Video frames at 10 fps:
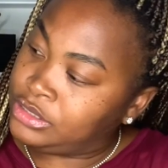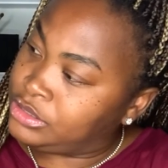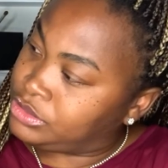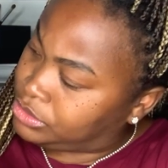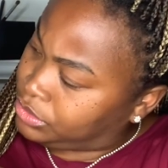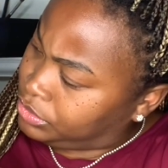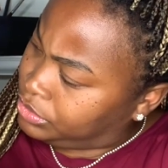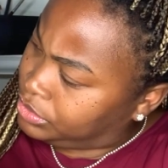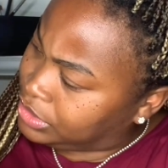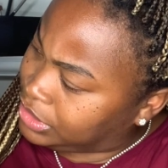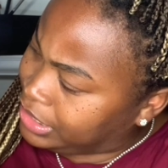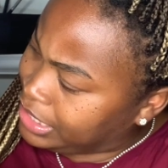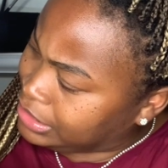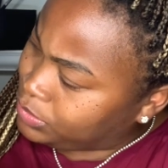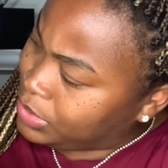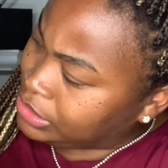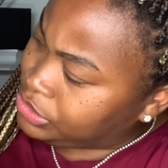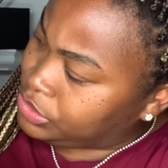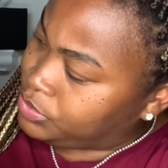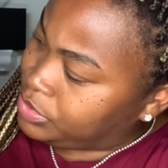So the next swatches will